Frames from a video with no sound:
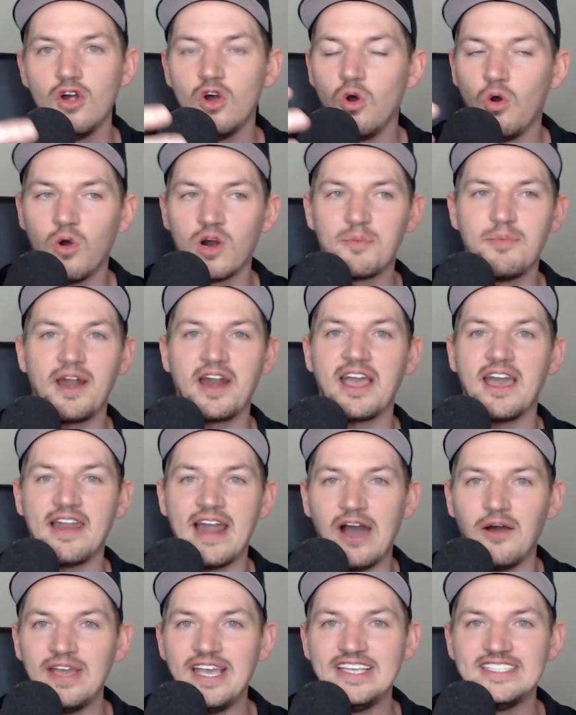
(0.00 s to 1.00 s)
or depending on
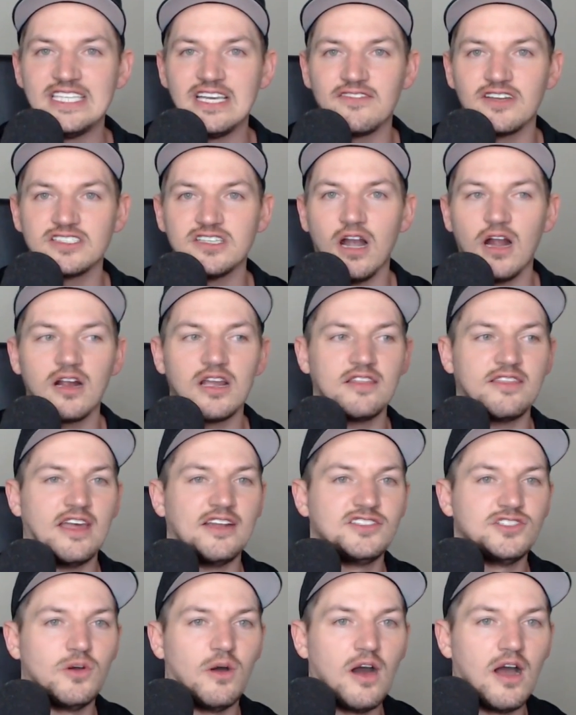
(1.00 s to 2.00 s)
how easy of a target
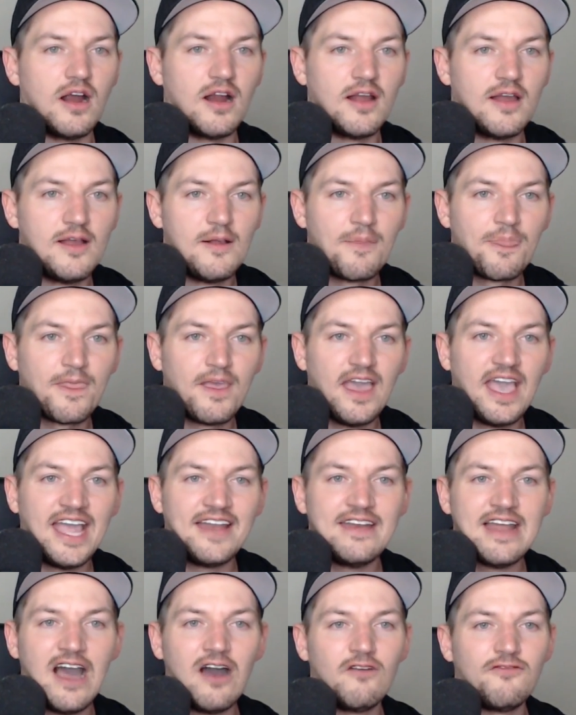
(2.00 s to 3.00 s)
that you are.
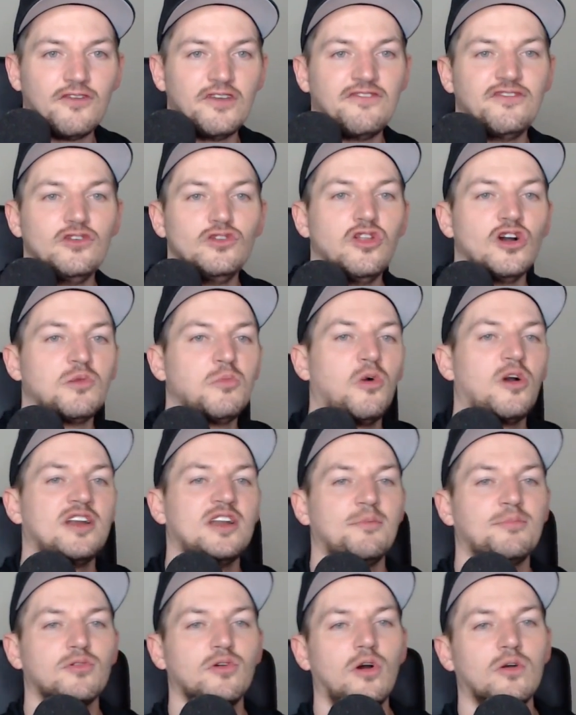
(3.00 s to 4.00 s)
And now if you look more
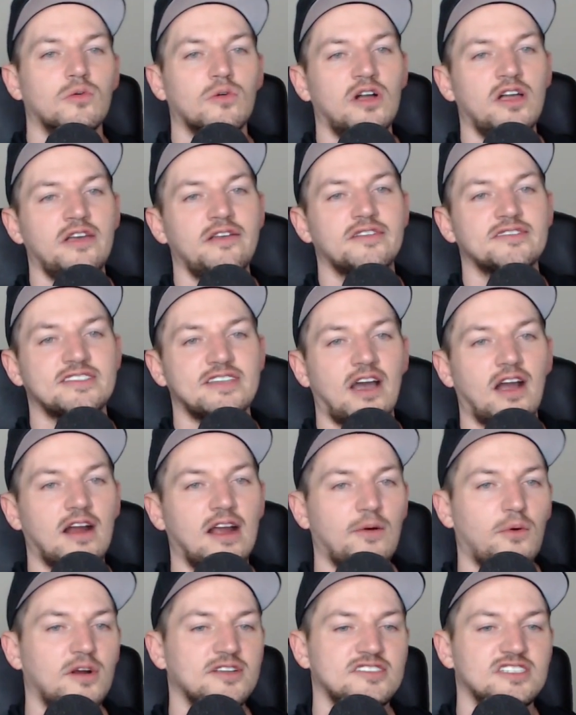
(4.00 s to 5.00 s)
into Pro Royal, you say, all
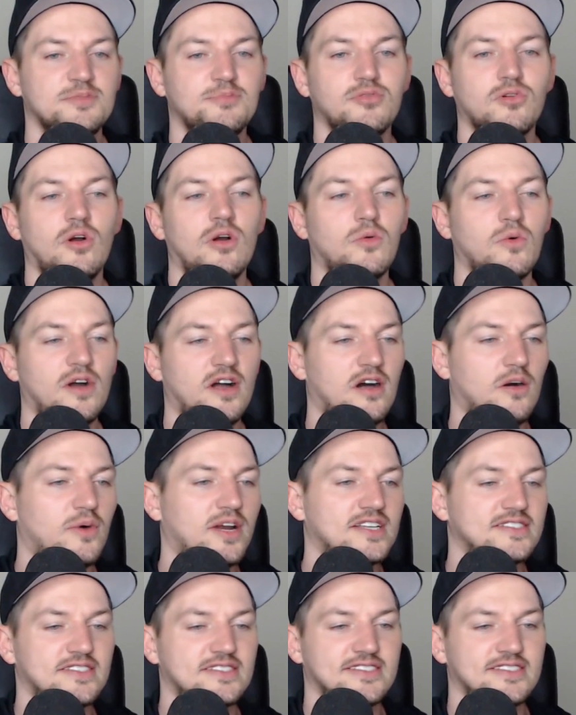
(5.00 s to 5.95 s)
right, where's this Pro Royal? What is this